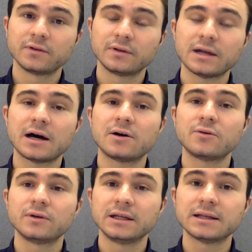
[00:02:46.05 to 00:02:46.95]

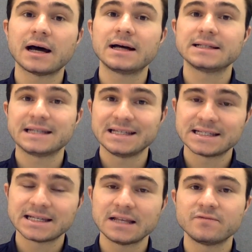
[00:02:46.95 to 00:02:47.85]
now it has
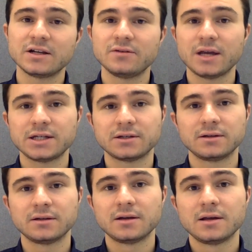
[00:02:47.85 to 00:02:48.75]
insane valuation.